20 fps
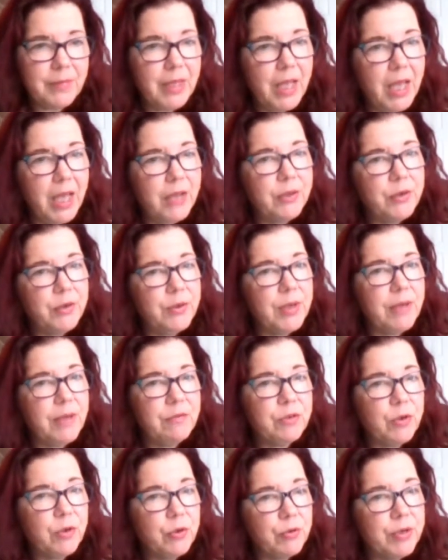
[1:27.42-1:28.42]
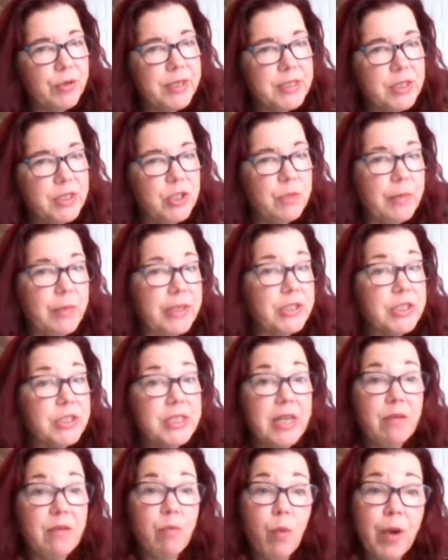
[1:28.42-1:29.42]
and you don't have to go crazy. You might just
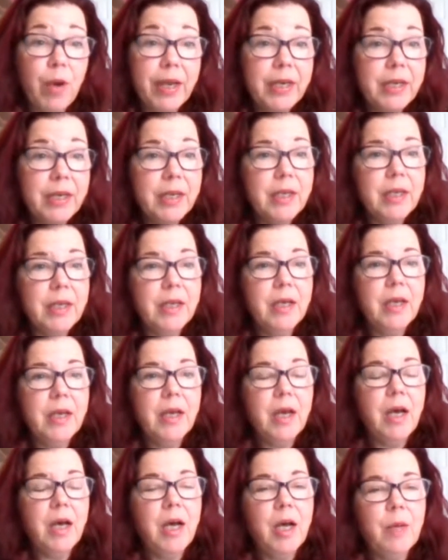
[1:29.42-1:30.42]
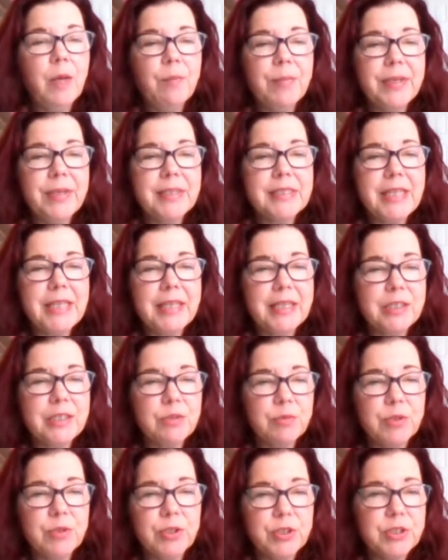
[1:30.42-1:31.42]
have one. But I think it's
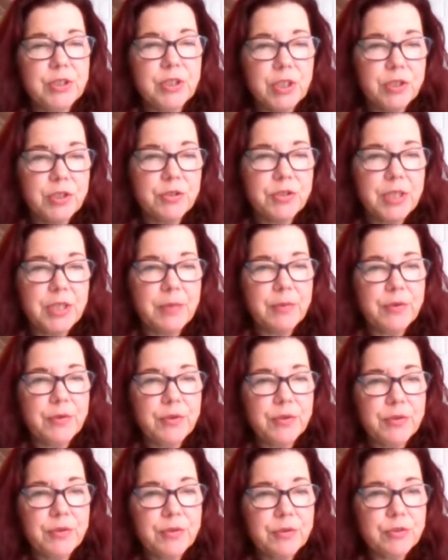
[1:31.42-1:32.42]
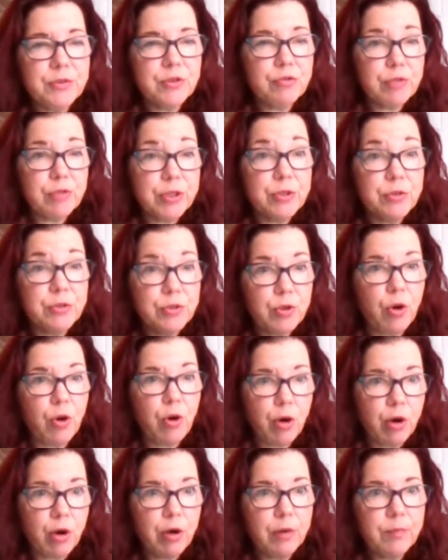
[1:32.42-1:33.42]
really good to understand what your triggers
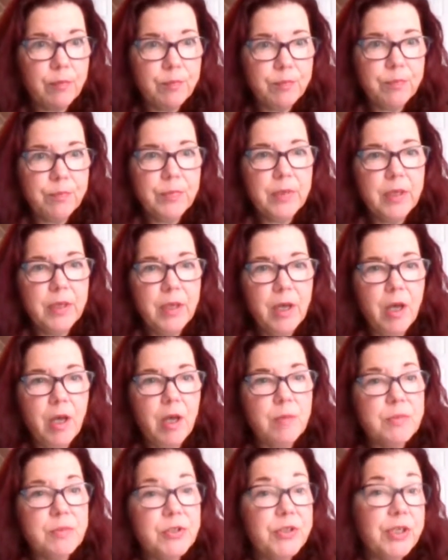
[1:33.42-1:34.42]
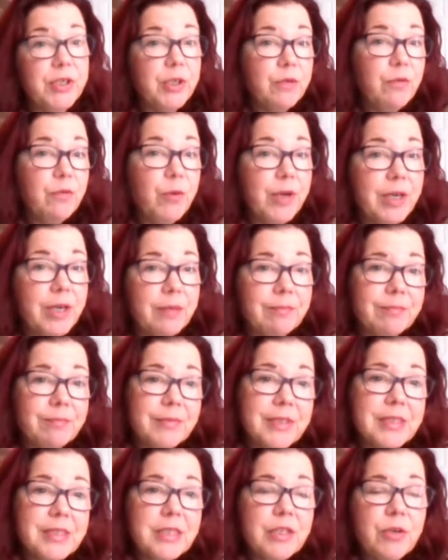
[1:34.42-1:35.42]
are, so you can avoid them.
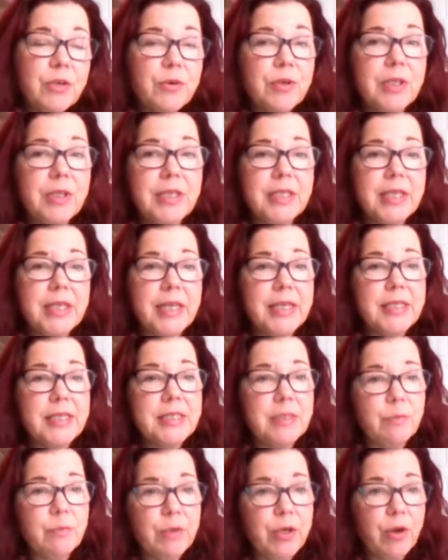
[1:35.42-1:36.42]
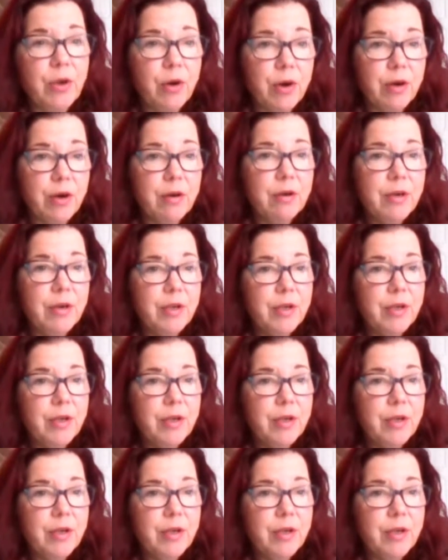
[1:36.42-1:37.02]
Because in the early days, and we are